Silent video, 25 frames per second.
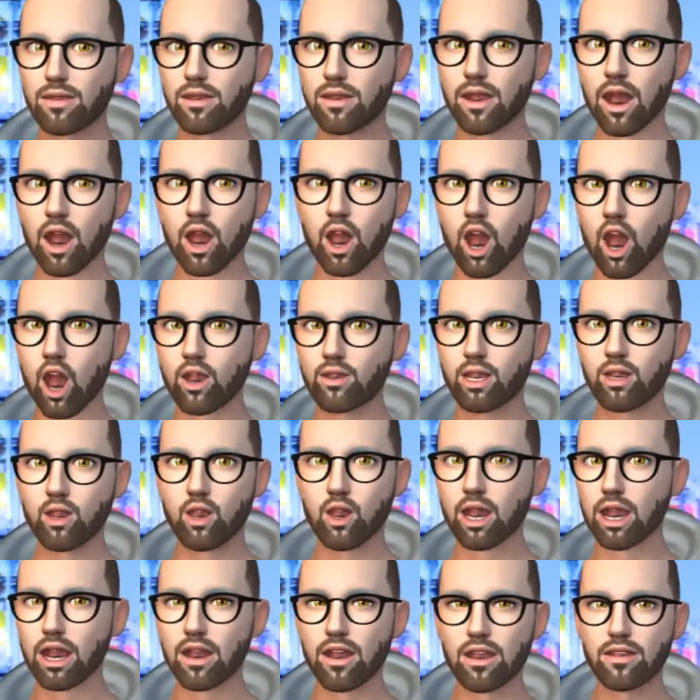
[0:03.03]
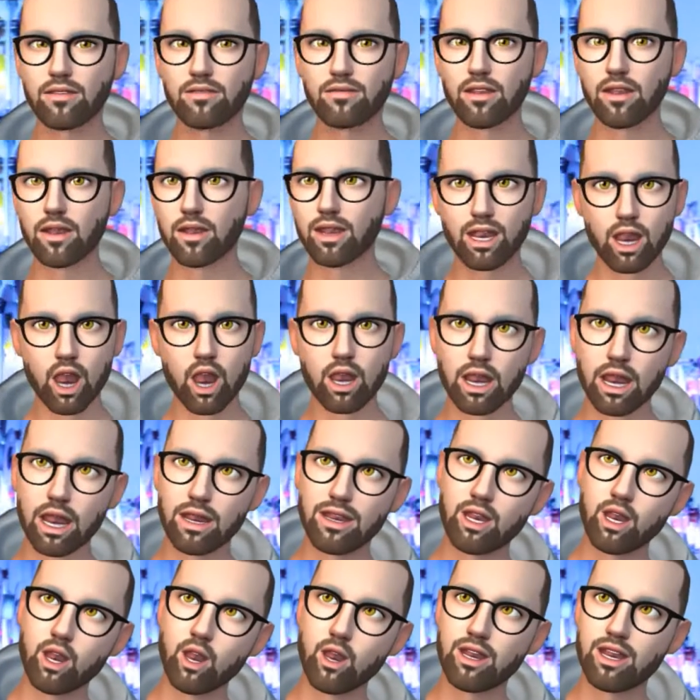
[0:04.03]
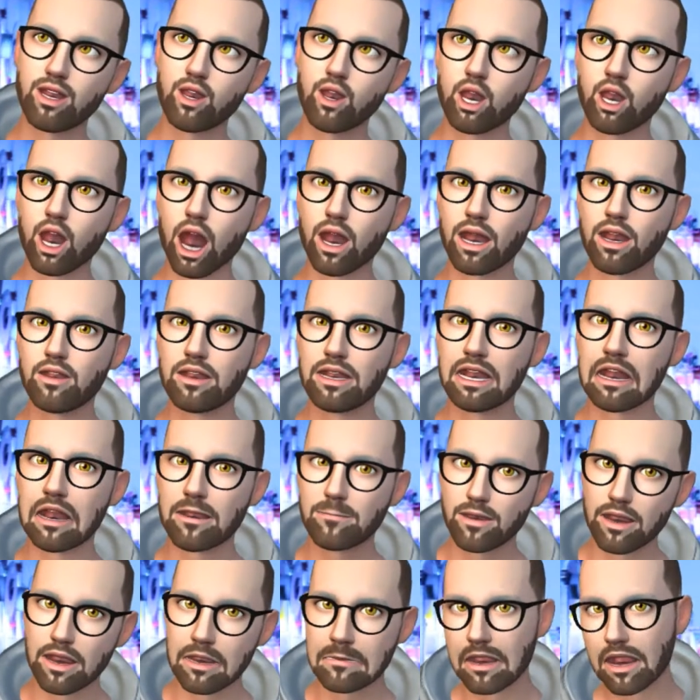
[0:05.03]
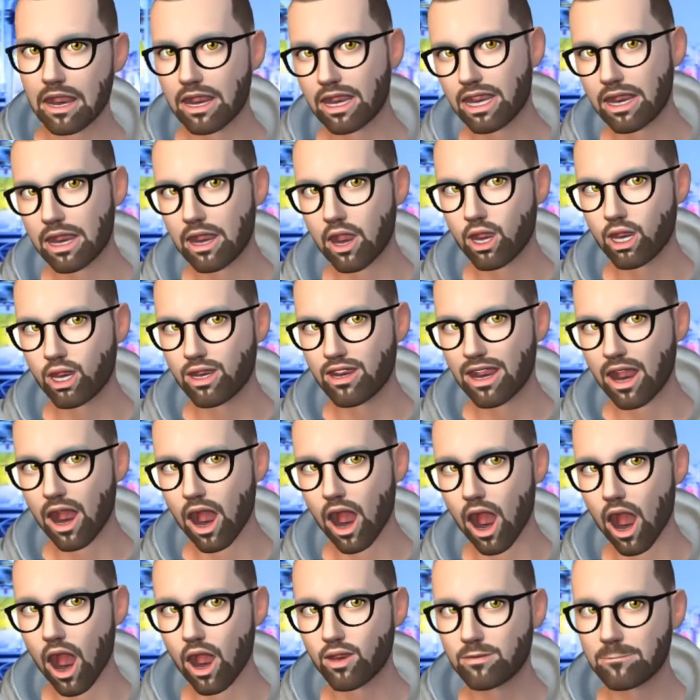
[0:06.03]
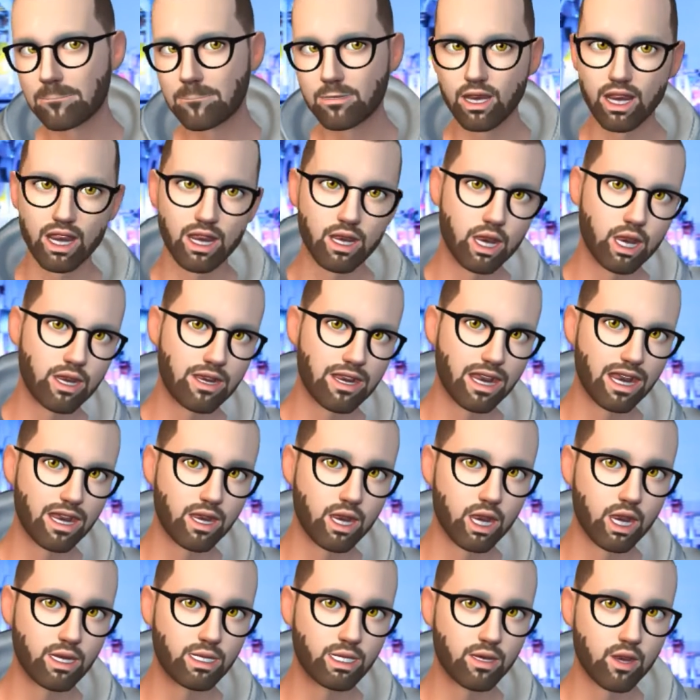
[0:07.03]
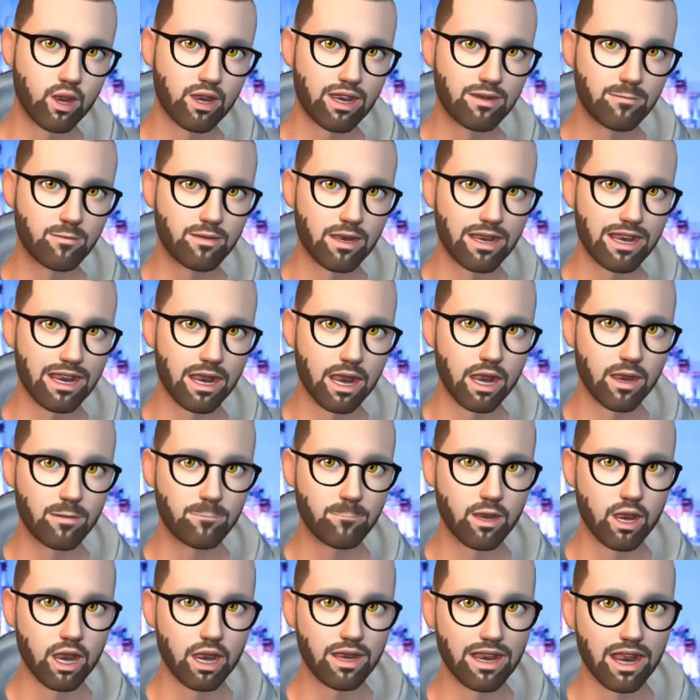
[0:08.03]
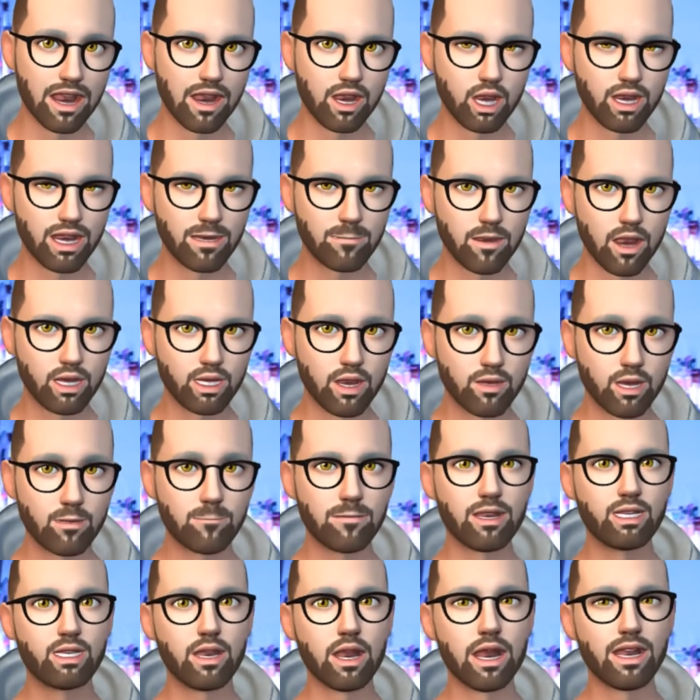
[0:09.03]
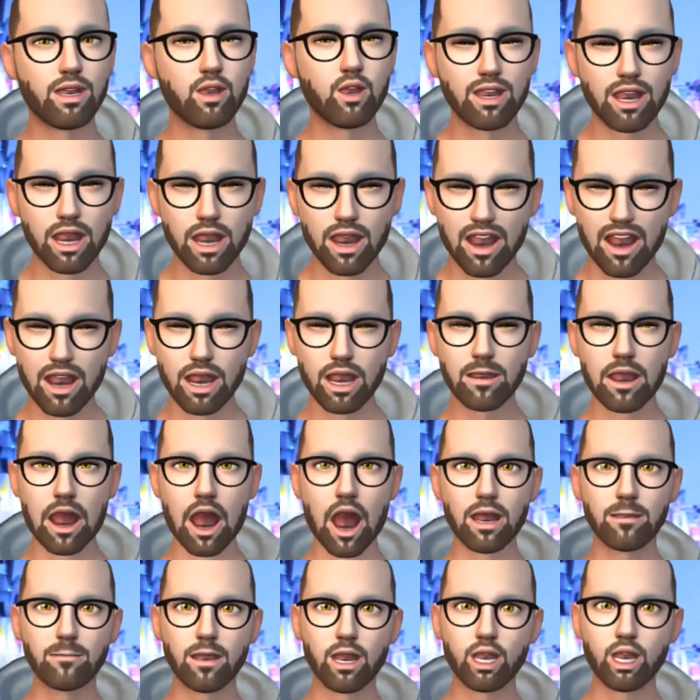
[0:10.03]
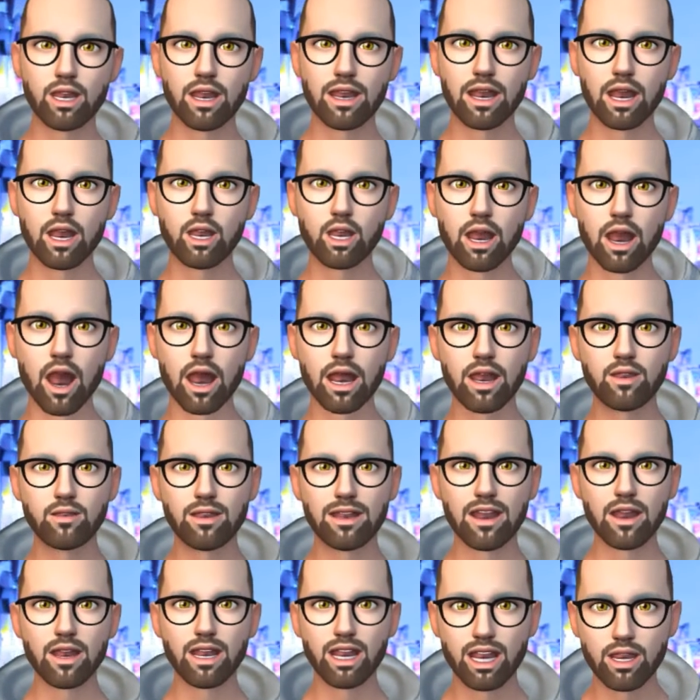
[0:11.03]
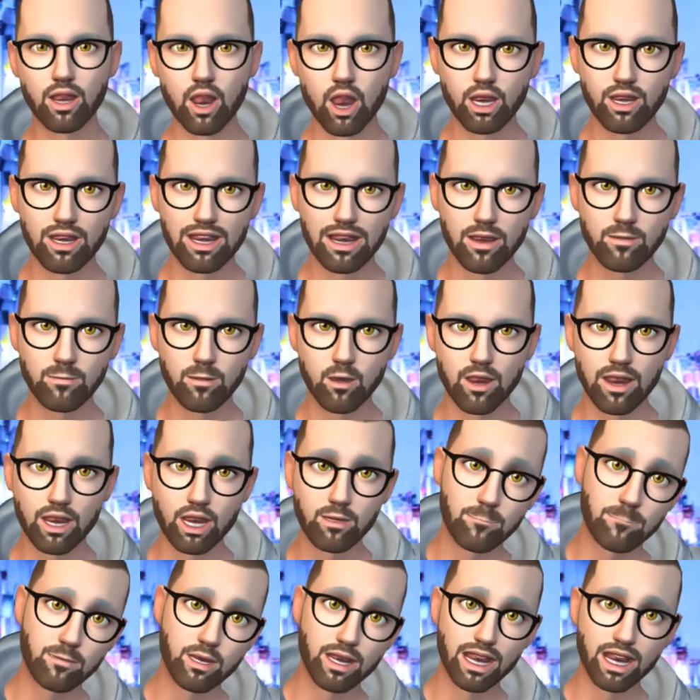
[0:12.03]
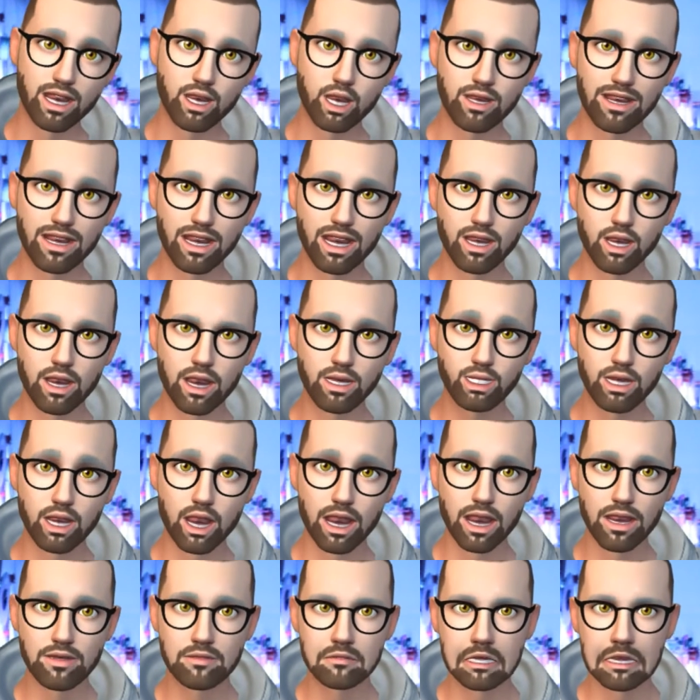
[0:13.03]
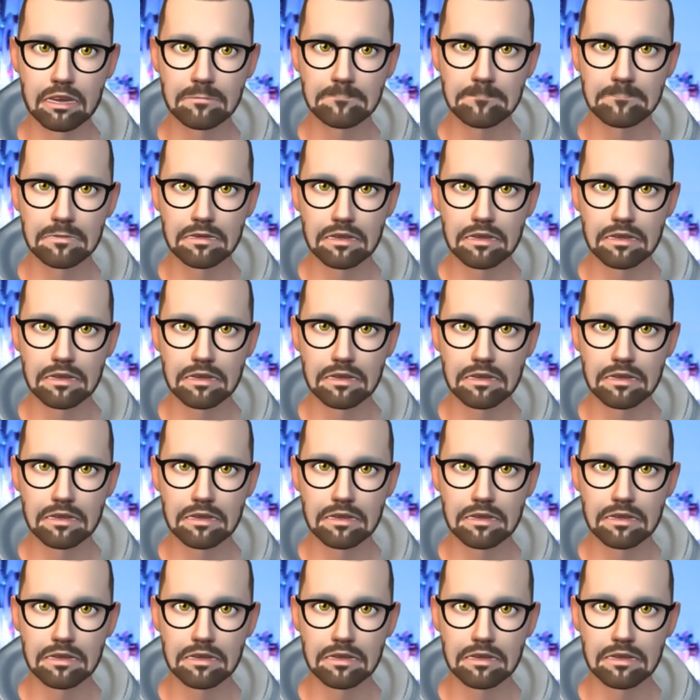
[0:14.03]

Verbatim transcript: Hello everyone. So today we want to give you kind of the backstory of Prusa Research. We've been able to pull together as much information as we can about them, and we're going to try to give you the story of where Prusa Research came from.